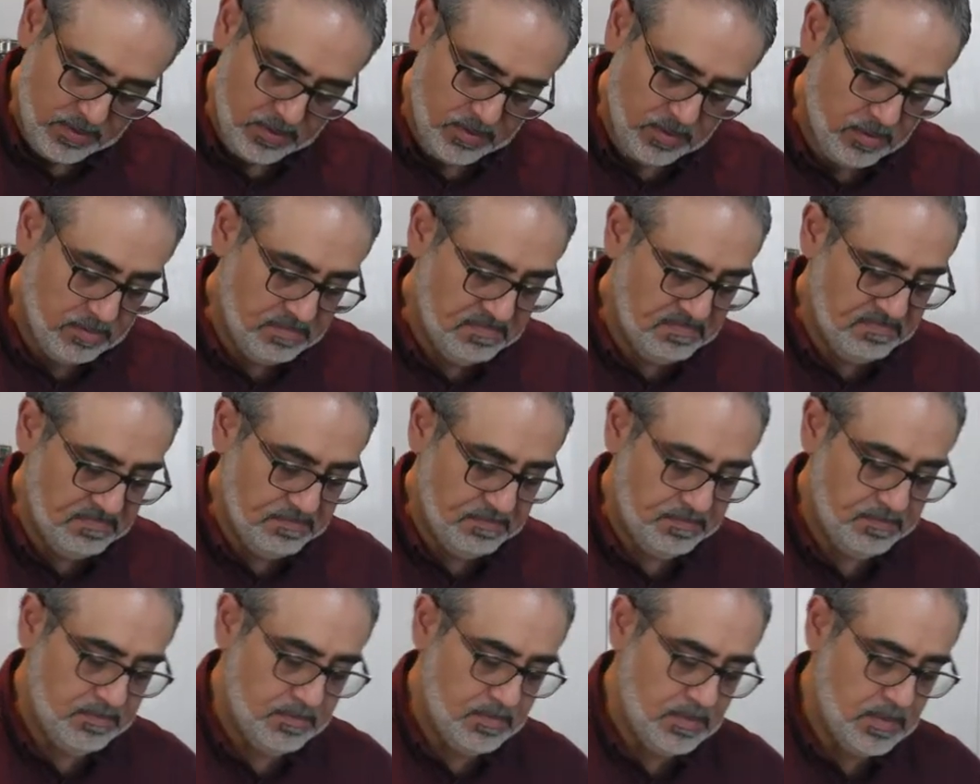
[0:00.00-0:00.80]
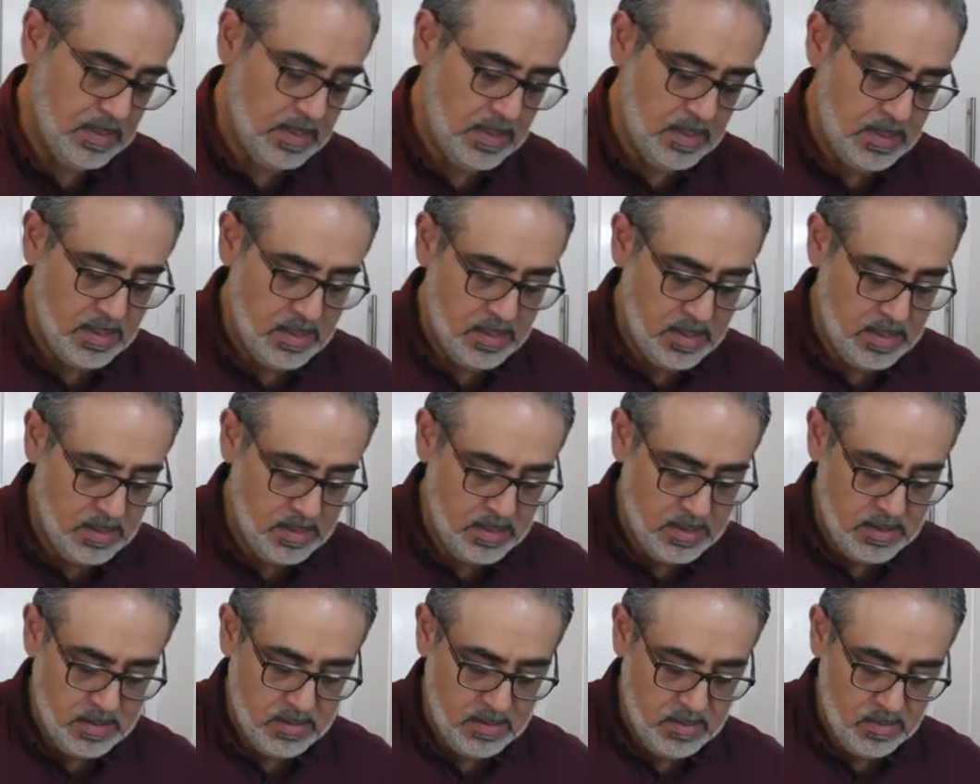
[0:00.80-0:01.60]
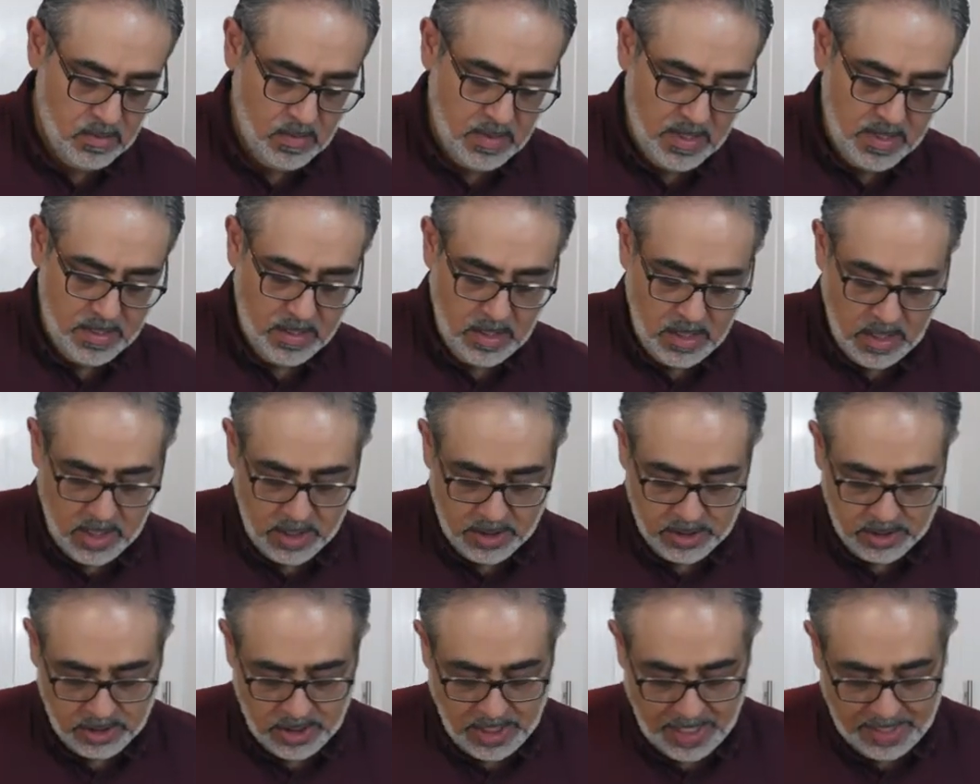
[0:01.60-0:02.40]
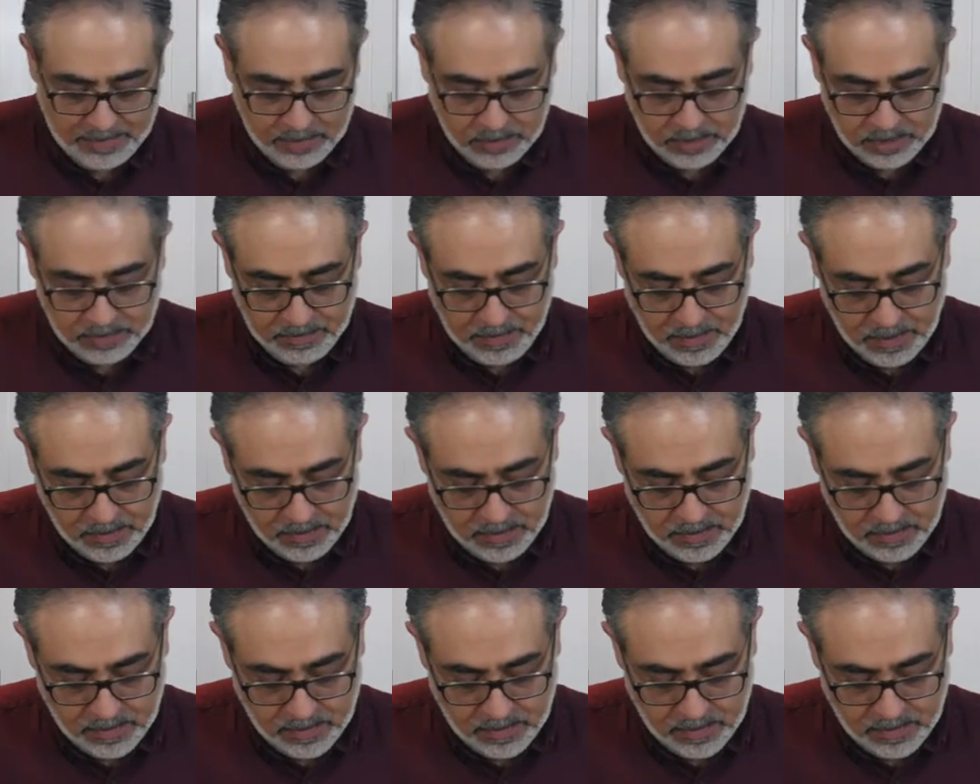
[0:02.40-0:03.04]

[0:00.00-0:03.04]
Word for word: or one large tablespoon.